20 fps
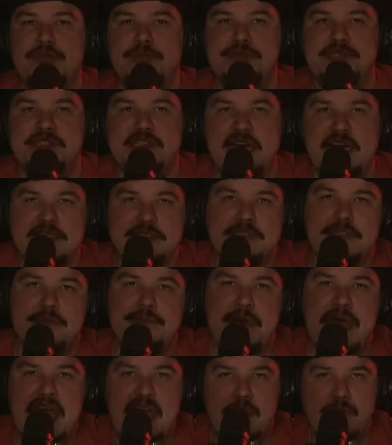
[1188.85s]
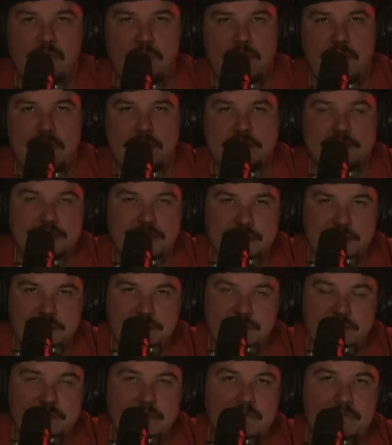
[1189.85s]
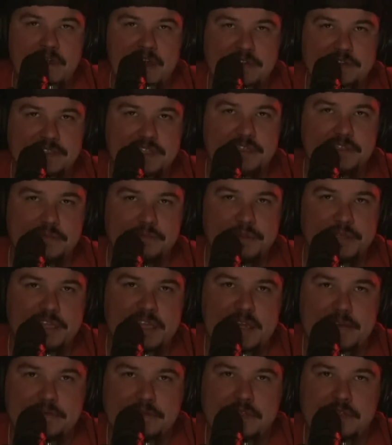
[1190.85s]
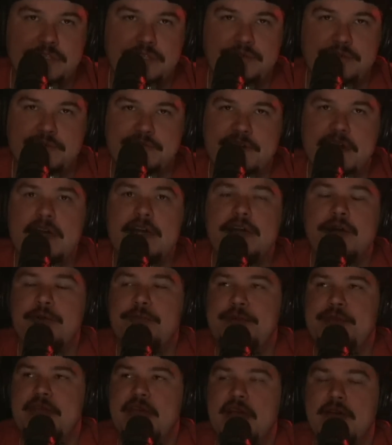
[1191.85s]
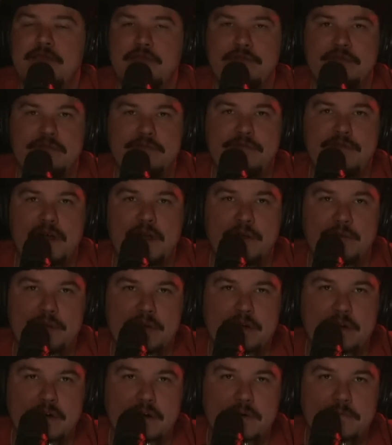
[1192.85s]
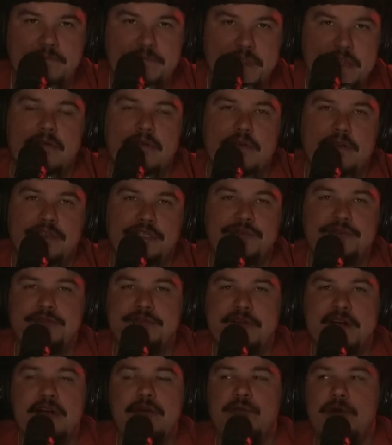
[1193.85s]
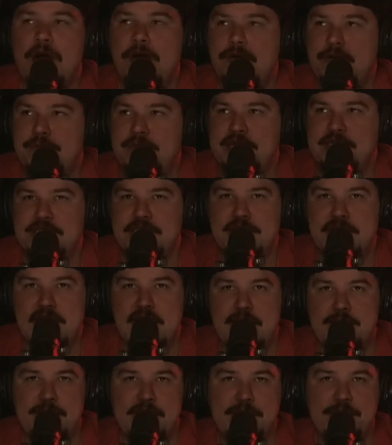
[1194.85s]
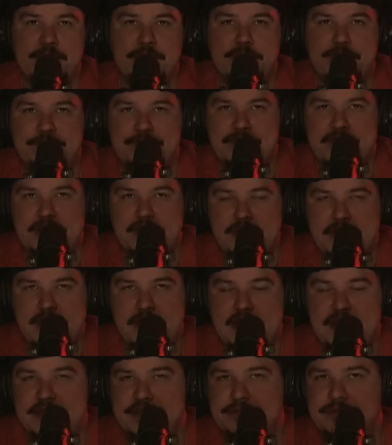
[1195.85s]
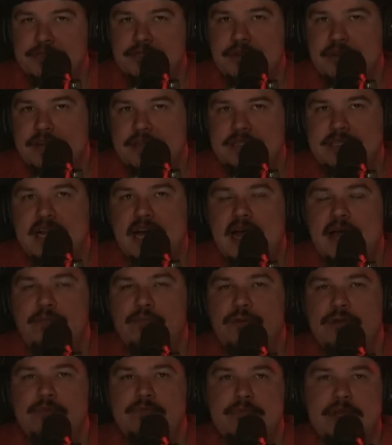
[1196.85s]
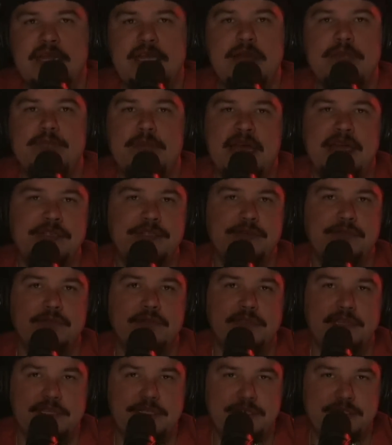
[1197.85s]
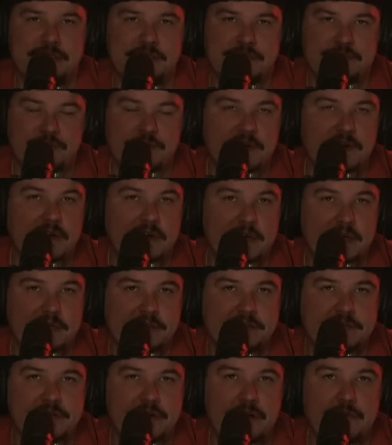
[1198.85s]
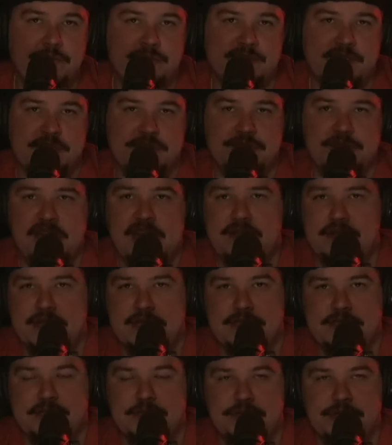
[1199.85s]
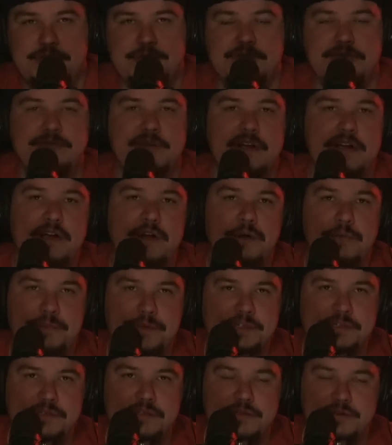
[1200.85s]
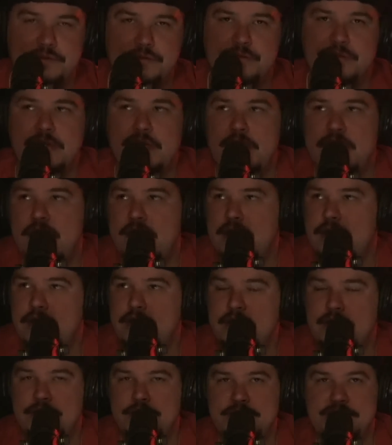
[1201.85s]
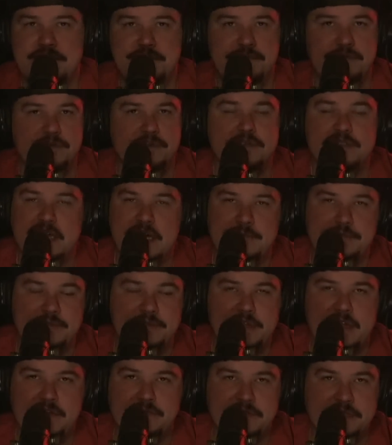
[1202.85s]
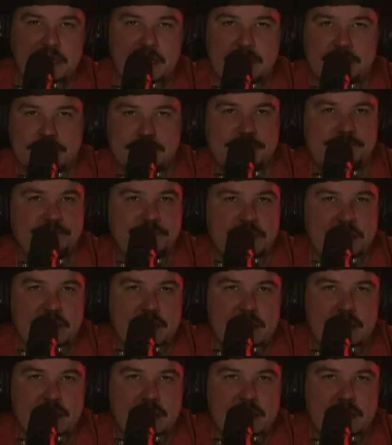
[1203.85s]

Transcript: So besides the paywall to Valentina's beliefs, she was very open to everyone following her. She was very welcoming to gay people. And this was during a time when many major religions were against homosexuality. So she was very open to different types of lifestyles.